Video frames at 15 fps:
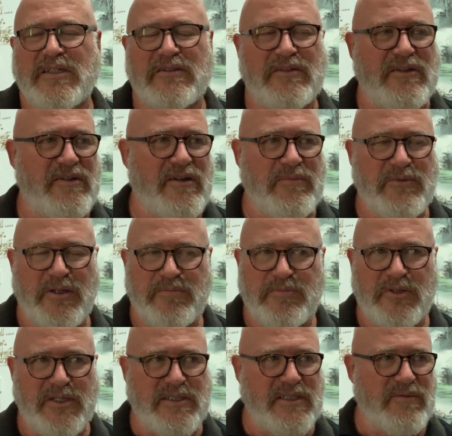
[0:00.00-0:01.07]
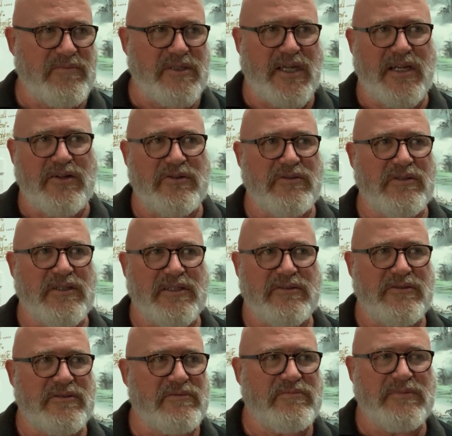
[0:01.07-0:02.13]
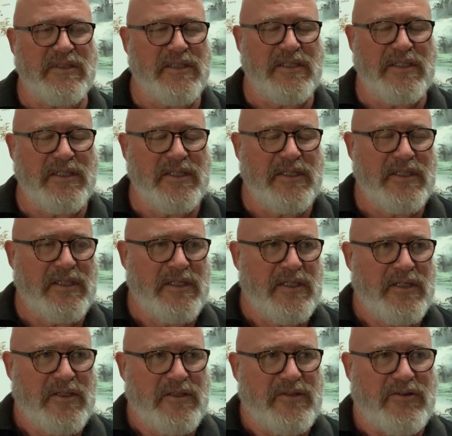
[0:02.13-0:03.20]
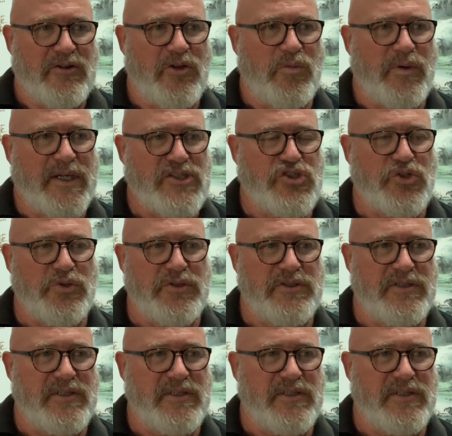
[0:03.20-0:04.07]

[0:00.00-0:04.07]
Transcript: And I'm not putting them down at all. They're all Wing Chun.